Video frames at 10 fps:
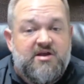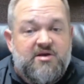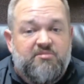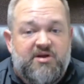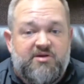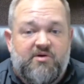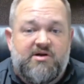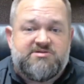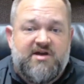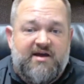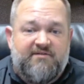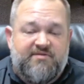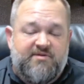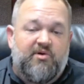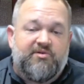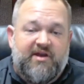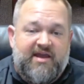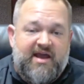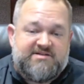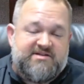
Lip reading: But you also have the multicast,